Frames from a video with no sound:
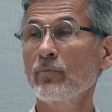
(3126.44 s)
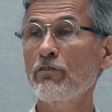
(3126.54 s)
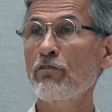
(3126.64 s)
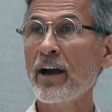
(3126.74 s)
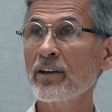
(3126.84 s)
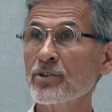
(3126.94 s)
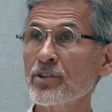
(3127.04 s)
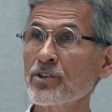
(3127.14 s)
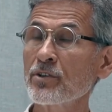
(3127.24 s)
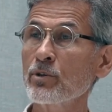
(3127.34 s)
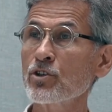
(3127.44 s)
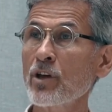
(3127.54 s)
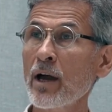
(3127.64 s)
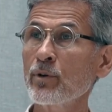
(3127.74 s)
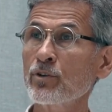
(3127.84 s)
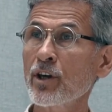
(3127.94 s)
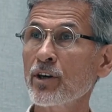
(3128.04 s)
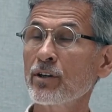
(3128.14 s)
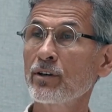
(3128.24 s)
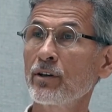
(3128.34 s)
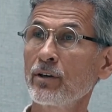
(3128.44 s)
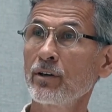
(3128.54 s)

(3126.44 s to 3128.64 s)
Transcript: They fry your system each time you take it.